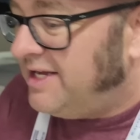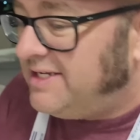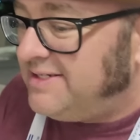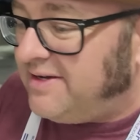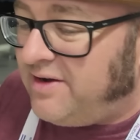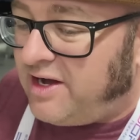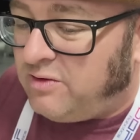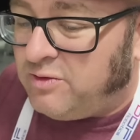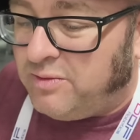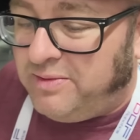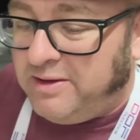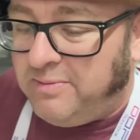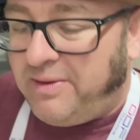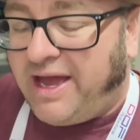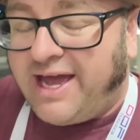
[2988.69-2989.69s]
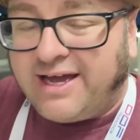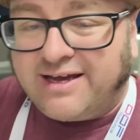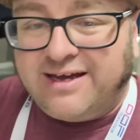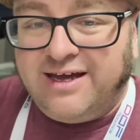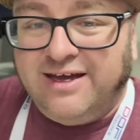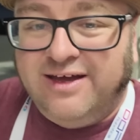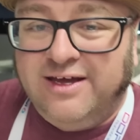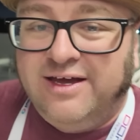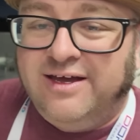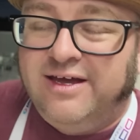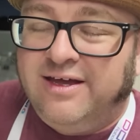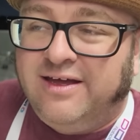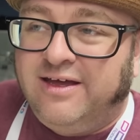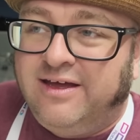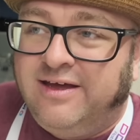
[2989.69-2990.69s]
So I will be back
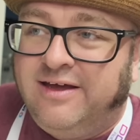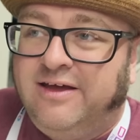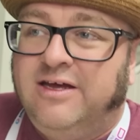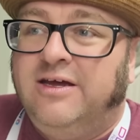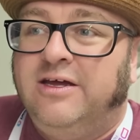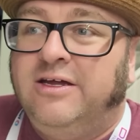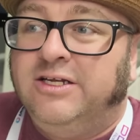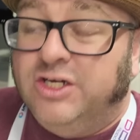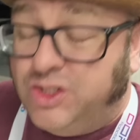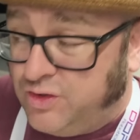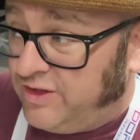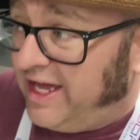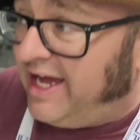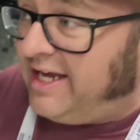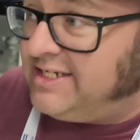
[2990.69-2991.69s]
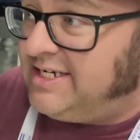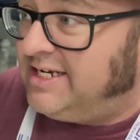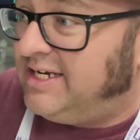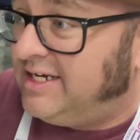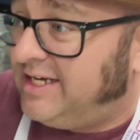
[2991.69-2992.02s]
to do that.